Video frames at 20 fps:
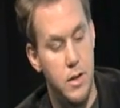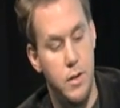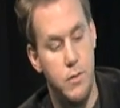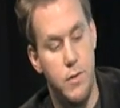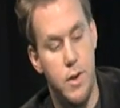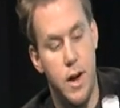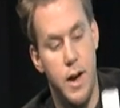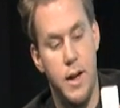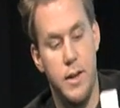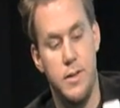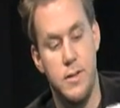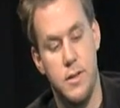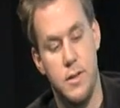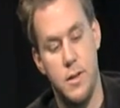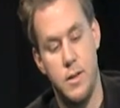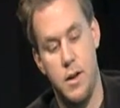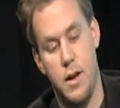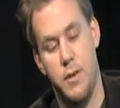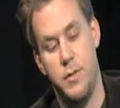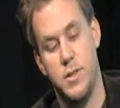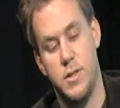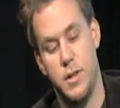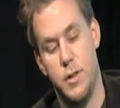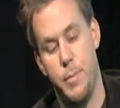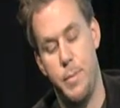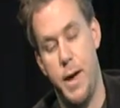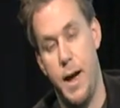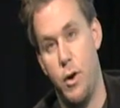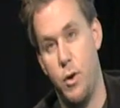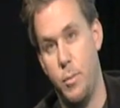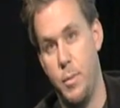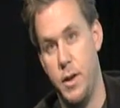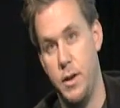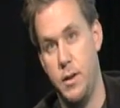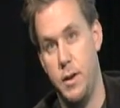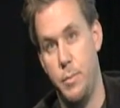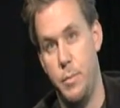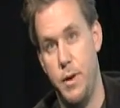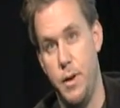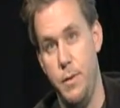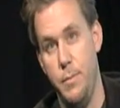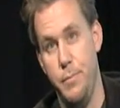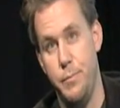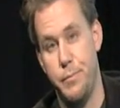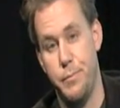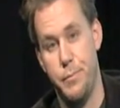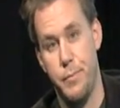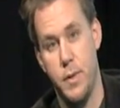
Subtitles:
You've got, obviously, the power button up here.